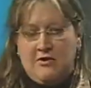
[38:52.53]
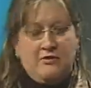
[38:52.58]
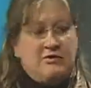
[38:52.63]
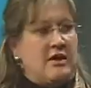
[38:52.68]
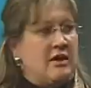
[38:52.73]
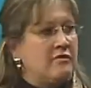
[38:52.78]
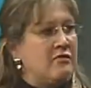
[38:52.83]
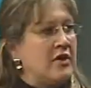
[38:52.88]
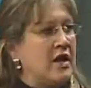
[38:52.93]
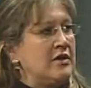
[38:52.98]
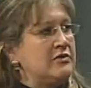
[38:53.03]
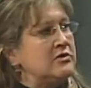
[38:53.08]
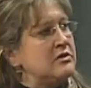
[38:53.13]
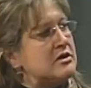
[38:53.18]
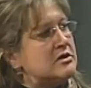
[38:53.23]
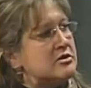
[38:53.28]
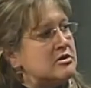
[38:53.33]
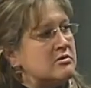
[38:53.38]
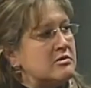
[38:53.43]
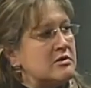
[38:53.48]
They've got
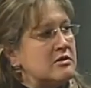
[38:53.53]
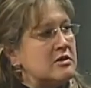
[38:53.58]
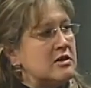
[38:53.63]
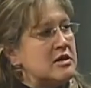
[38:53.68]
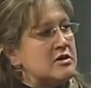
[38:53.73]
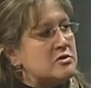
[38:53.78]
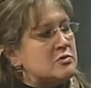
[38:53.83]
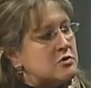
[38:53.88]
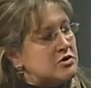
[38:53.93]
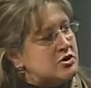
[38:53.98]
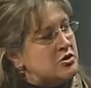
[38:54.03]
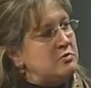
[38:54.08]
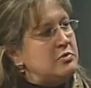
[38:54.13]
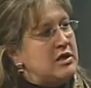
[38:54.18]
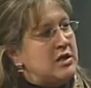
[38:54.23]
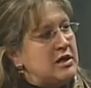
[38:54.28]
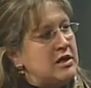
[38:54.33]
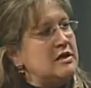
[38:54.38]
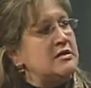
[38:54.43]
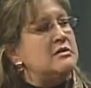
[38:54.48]
these three things. What you
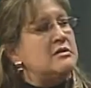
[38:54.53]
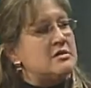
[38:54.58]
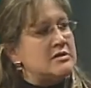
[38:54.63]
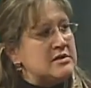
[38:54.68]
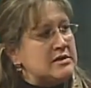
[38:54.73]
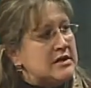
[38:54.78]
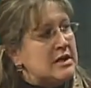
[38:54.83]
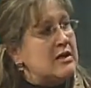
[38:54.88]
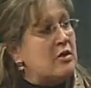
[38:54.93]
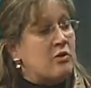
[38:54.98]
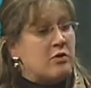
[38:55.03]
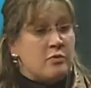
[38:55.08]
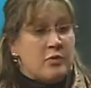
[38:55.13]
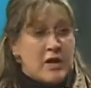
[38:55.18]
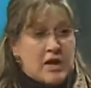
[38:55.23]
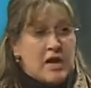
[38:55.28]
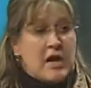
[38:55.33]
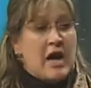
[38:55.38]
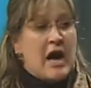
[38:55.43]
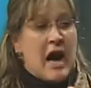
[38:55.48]
begin to see, or what
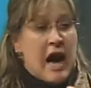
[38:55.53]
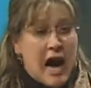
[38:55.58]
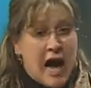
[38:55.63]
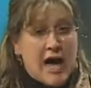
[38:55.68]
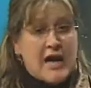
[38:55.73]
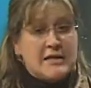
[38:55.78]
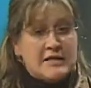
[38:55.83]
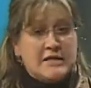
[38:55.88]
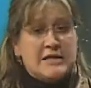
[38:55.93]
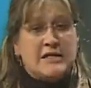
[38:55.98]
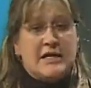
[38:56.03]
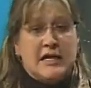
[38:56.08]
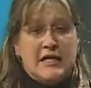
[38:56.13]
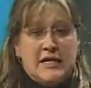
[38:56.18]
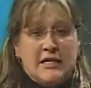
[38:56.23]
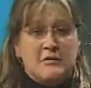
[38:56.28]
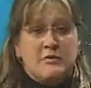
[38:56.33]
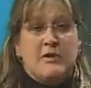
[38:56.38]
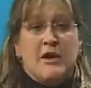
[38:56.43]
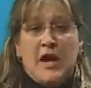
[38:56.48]
I see,
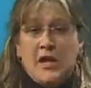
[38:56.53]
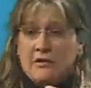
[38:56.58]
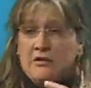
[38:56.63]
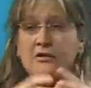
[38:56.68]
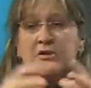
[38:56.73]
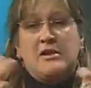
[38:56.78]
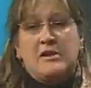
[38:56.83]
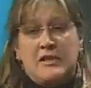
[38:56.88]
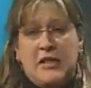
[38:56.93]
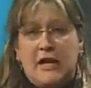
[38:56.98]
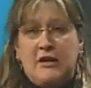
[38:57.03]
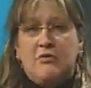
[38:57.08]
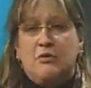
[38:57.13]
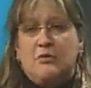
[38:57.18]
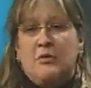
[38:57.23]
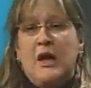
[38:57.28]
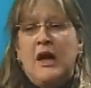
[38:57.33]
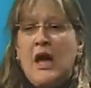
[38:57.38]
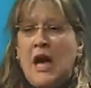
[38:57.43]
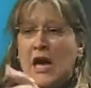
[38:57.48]
is when I look at that group,
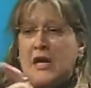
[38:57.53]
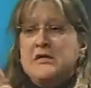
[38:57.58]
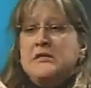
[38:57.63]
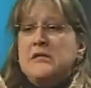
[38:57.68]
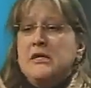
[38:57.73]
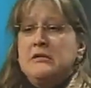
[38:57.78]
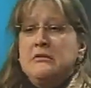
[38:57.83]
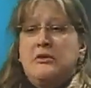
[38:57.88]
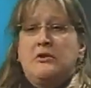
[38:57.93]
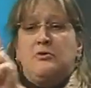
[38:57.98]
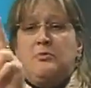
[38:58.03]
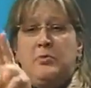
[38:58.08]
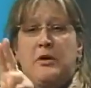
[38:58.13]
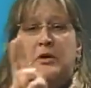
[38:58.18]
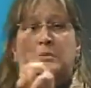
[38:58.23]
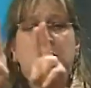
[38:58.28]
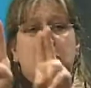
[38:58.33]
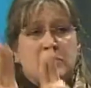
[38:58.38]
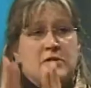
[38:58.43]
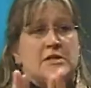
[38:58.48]
I see little
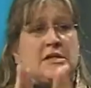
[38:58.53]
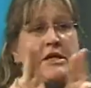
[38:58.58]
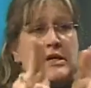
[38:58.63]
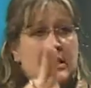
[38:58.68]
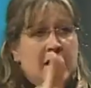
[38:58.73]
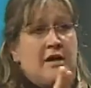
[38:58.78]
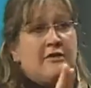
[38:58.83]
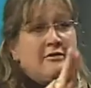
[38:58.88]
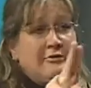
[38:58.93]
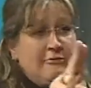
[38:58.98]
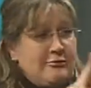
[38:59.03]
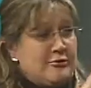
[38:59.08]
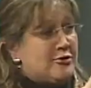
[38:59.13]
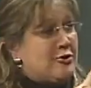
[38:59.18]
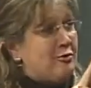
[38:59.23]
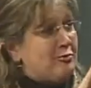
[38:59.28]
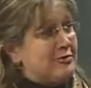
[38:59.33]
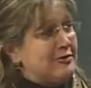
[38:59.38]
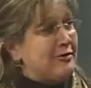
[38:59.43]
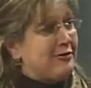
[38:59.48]
people sitting on their
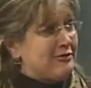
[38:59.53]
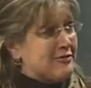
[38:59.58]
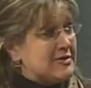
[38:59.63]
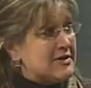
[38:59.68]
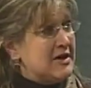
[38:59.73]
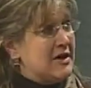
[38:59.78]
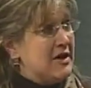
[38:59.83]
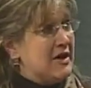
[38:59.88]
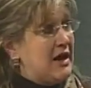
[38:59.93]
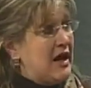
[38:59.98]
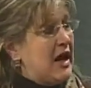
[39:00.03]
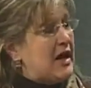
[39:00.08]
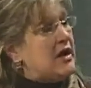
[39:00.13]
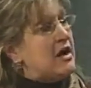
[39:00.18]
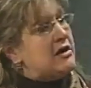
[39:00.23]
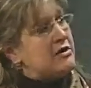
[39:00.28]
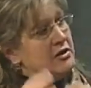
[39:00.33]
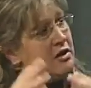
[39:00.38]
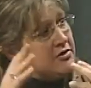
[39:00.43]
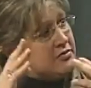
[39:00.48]
shoulders, and I
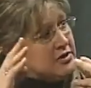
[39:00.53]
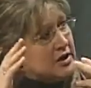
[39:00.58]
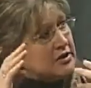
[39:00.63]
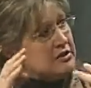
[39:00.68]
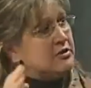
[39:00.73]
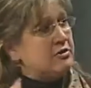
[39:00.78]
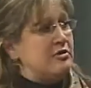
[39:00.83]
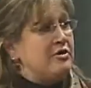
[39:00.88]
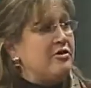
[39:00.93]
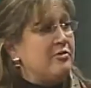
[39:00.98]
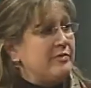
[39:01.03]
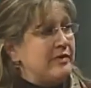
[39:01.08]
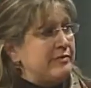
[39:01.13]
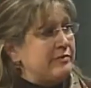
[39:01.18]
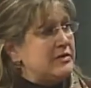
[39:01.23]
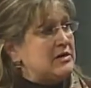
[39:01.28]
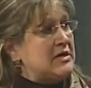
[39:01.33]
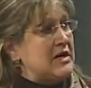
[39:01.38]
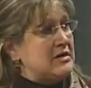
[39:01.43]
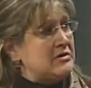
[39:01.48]
call that their human
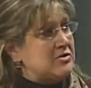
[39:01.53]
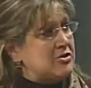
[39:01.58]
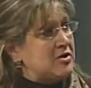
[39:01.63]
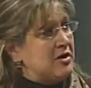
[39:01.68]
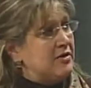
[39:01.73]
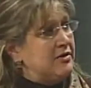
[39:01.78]
potential.